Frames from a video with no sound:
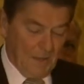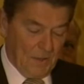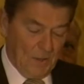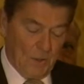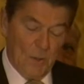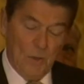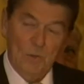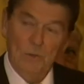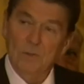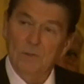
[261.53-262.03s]

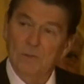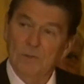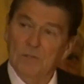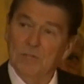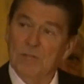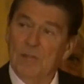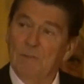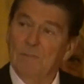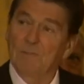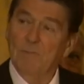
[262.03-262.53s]
You know,
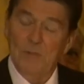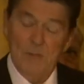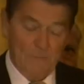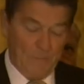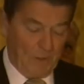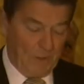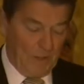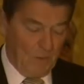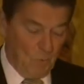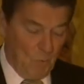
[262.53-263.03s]
some
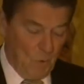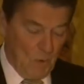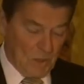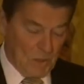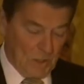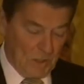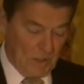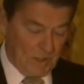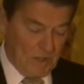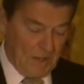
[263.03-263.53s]
people in
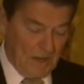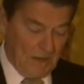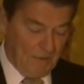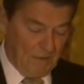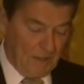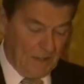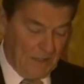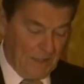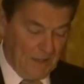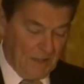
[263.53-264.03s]
Washington
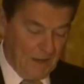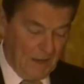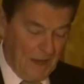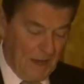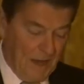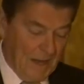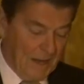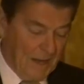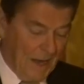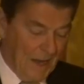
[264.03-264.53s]
have the
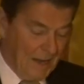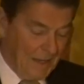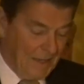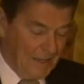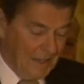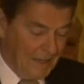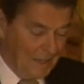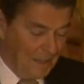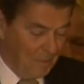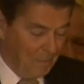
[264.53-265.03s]
odd
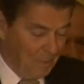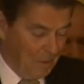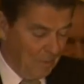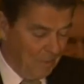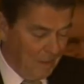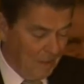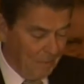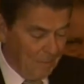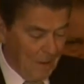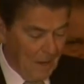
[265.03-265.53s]
idea that
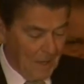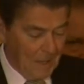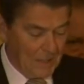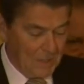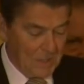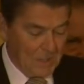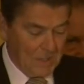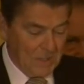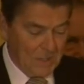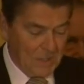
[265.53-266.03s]
public
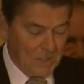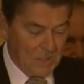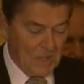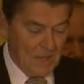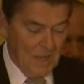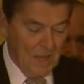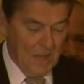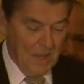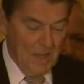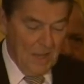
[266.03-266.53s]
policy is
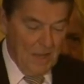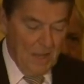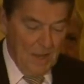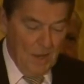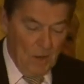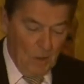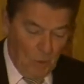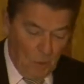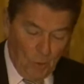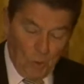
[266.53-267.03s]

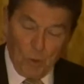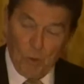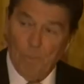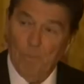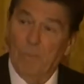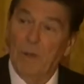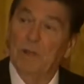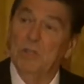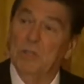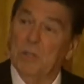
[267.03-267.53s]
all
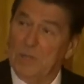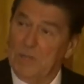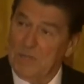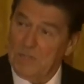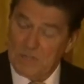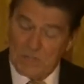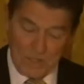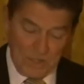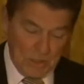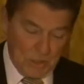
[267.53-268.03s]
budget
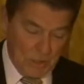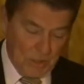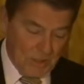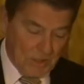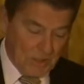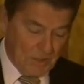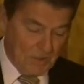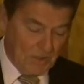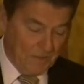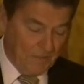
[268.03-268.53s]

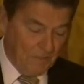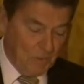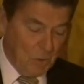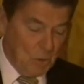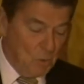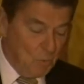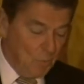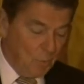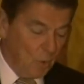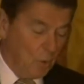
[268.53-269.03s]
decisions or
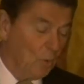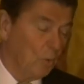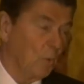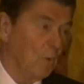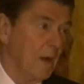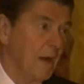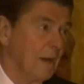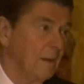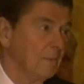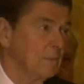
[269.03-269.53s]
new
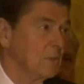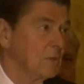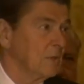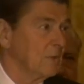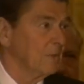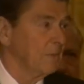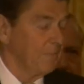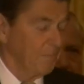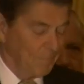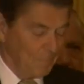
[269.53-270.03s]
programs
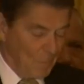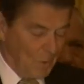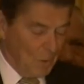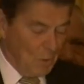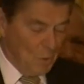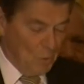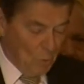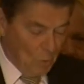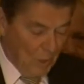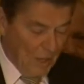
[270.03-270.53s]
or
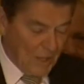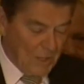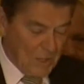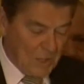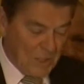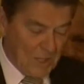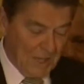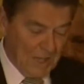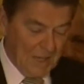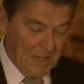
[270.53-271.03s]
new
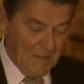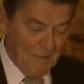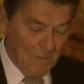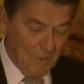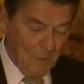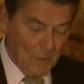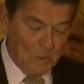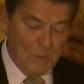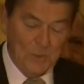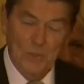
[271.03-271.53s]
legislative
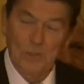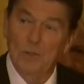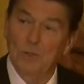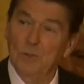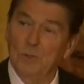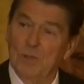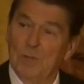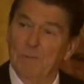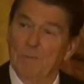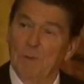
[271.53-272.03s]
votes or
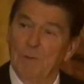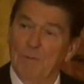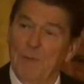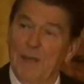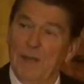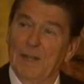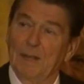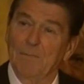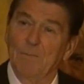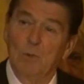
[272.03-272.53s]
new
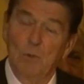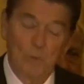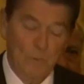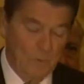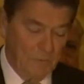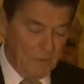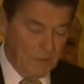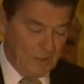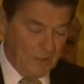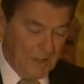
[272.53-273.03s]
diplomatic
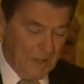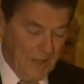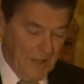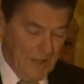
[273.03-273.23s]
moves.